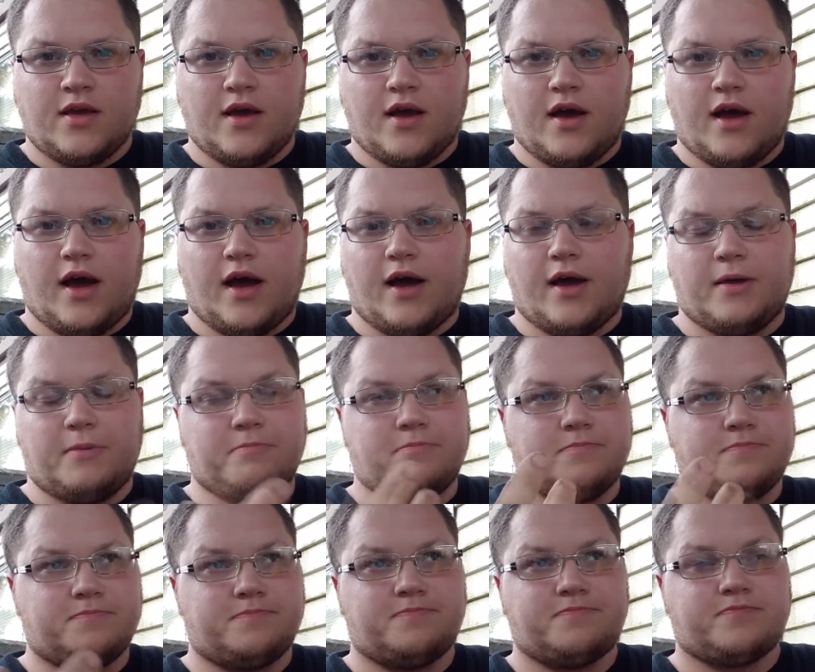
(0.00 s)

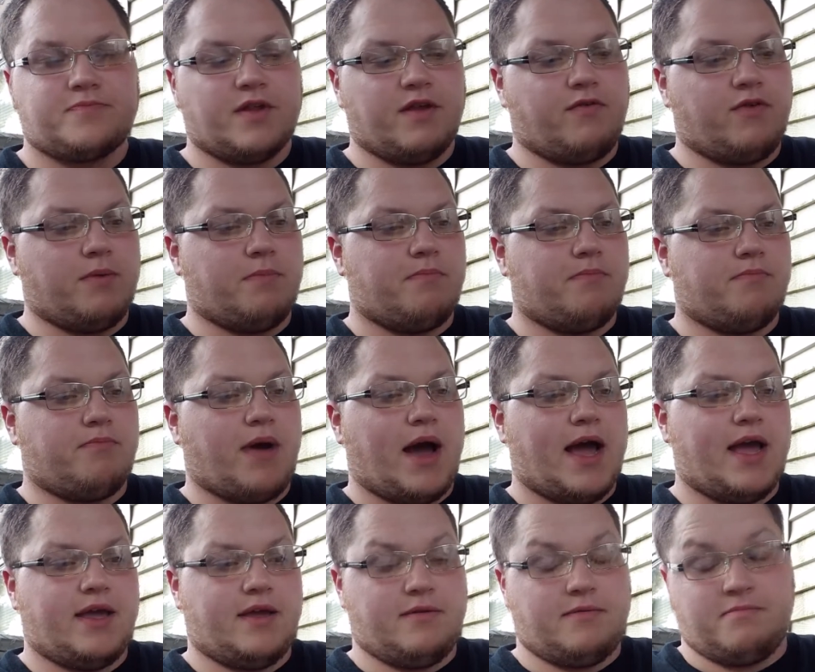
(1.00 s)
If you
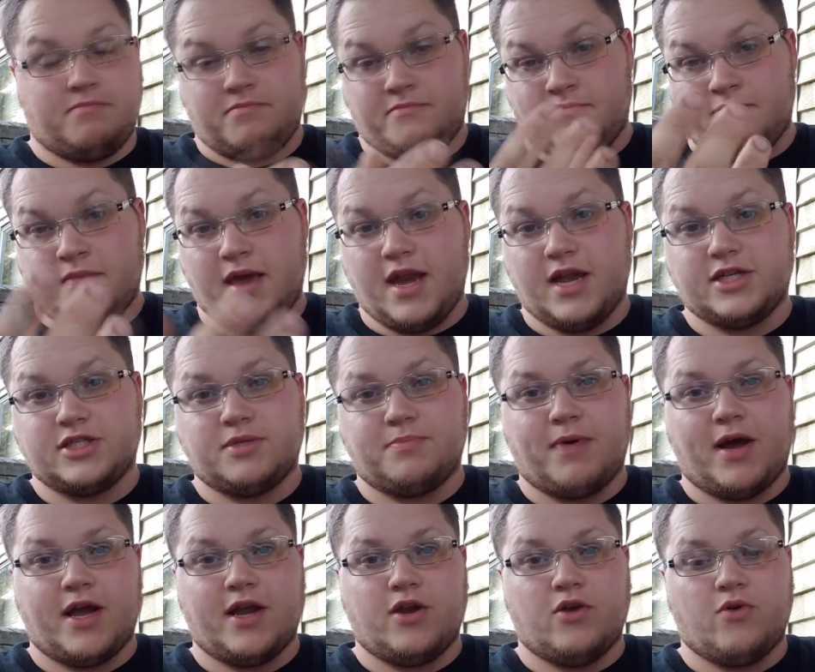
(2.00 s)
manage to
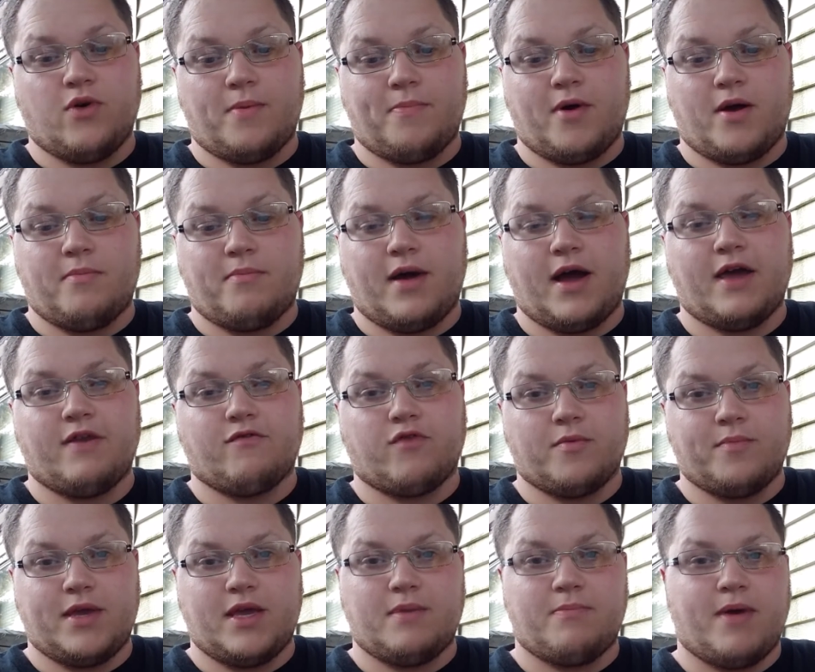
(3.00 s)
buy it new, I bought mine from
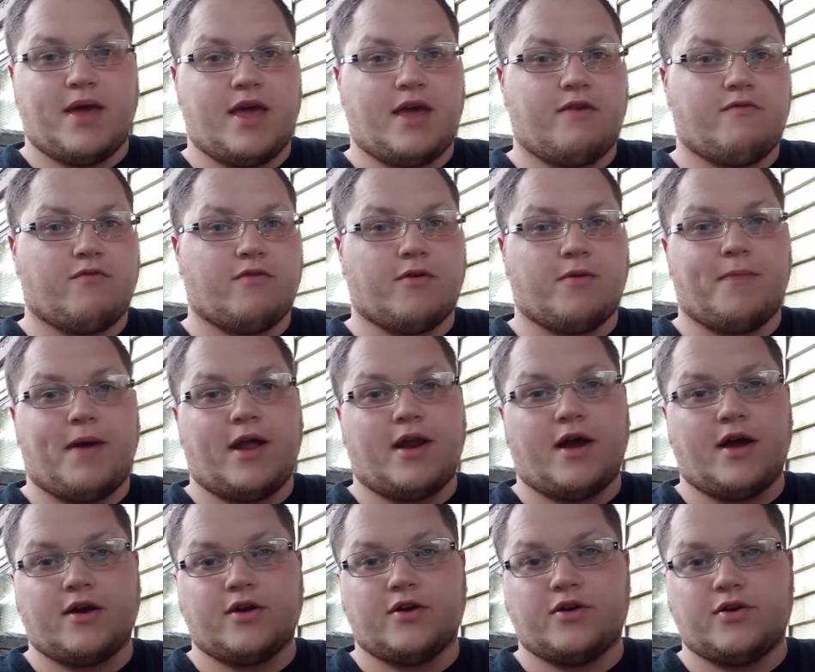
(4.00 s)
eBay for about
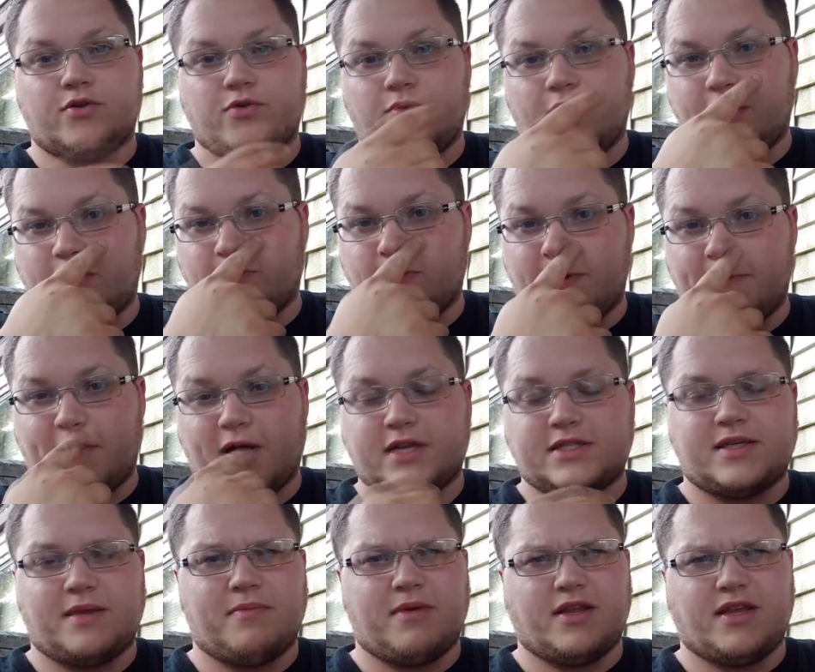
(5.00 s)
123 bucks,
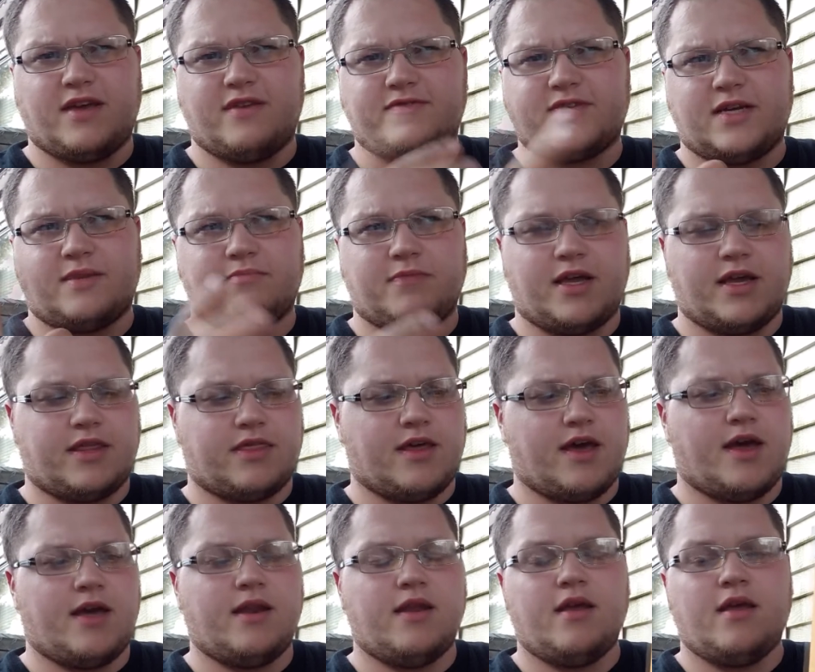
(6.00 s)
I believe, something like
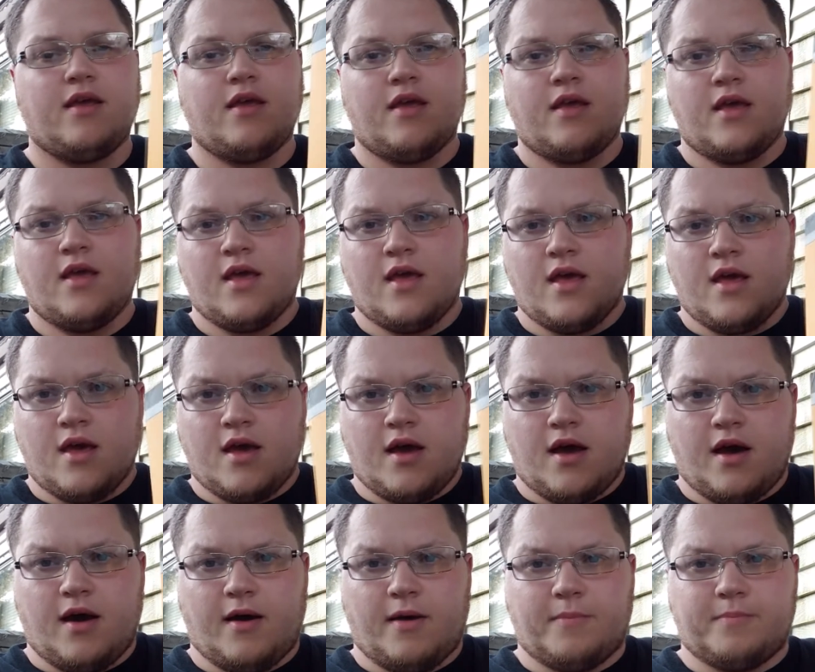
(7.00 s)
that.
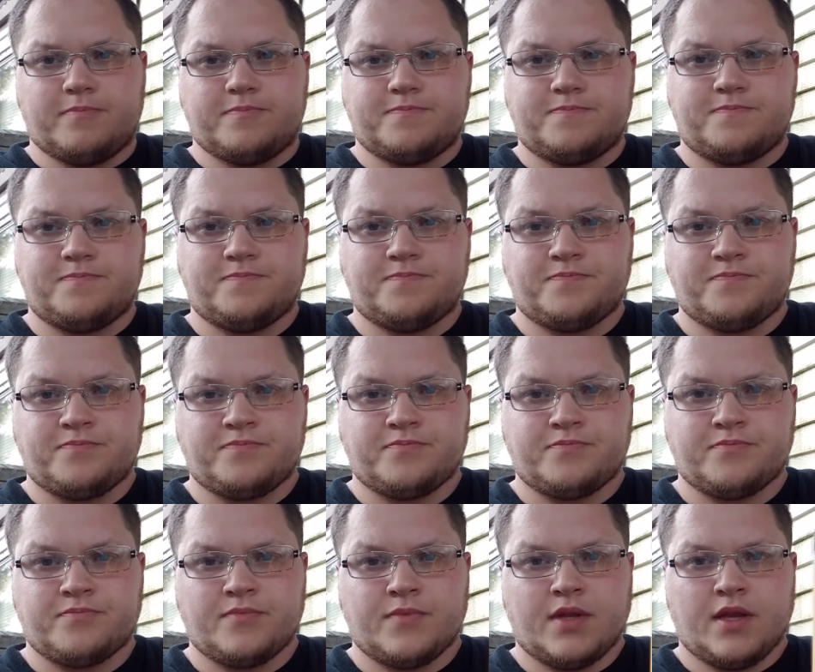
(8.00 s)
Of
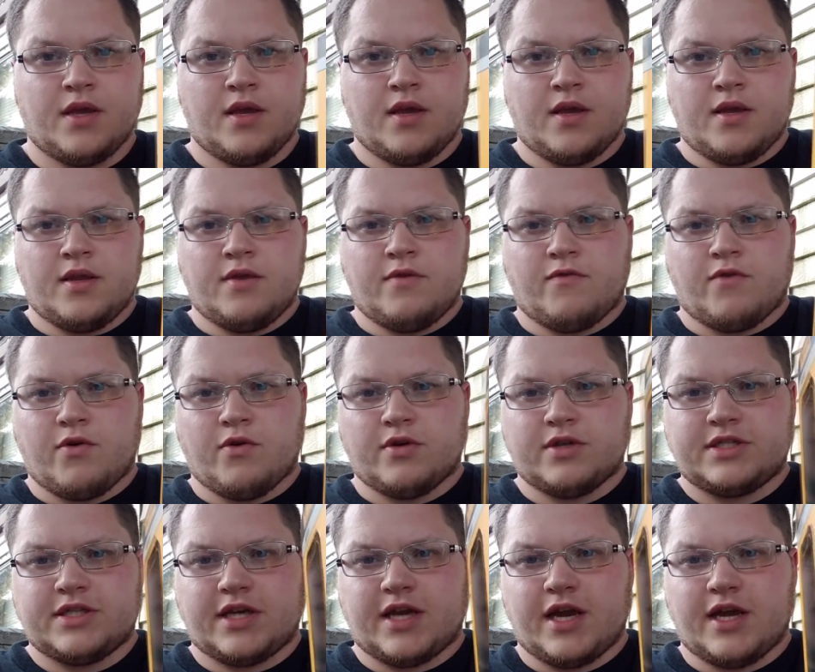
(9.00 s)

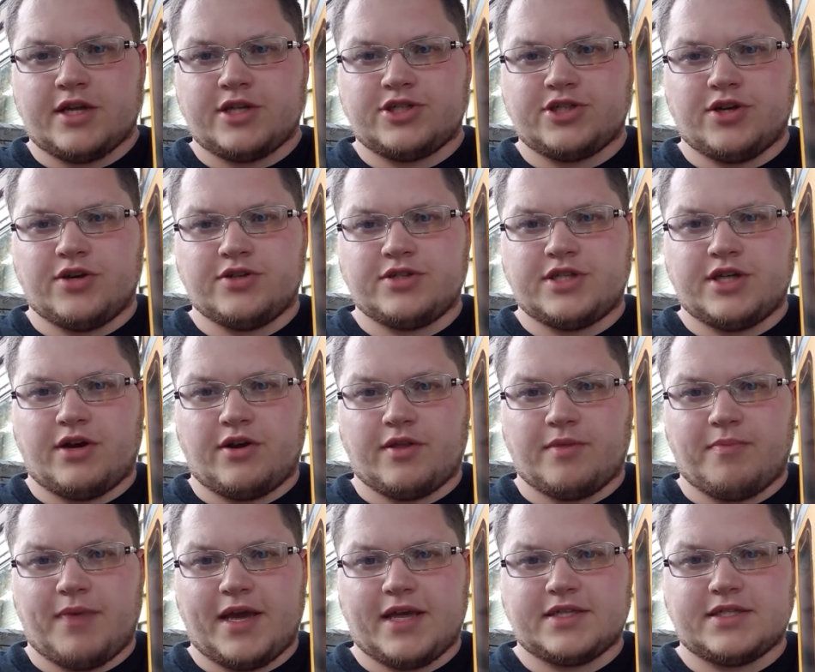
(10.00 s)
course, it kind of shows you all the
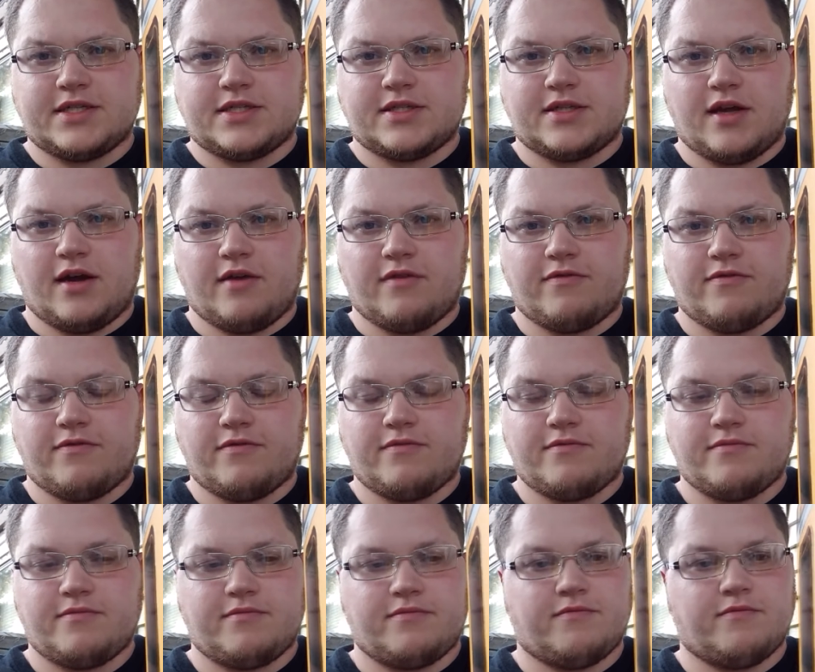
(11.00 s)
basic stuff,
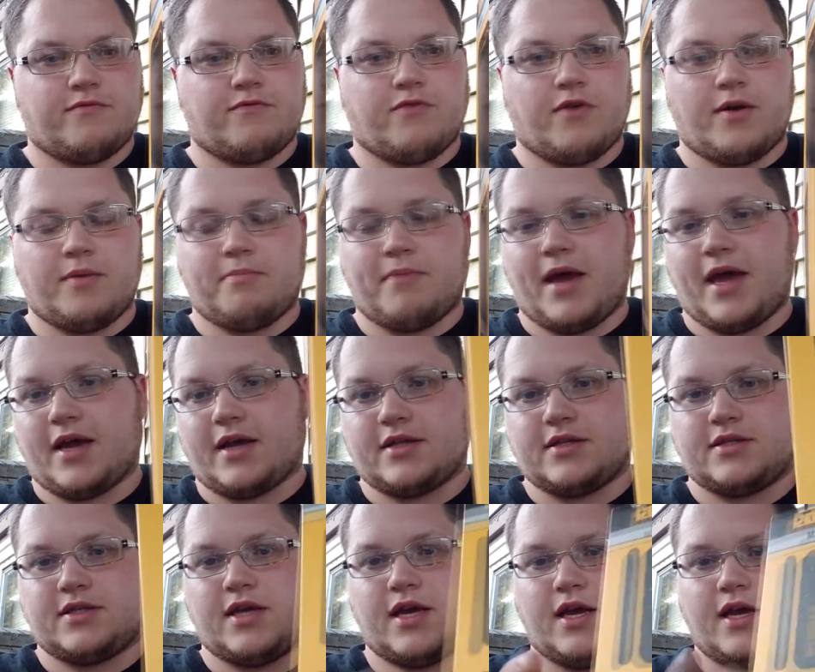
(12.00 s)
front, back, and
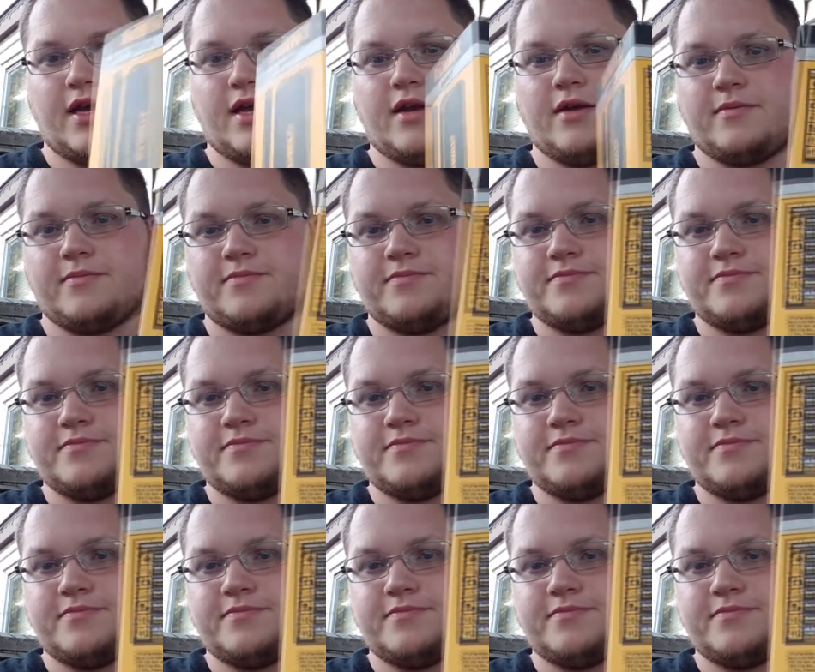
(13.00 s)
side.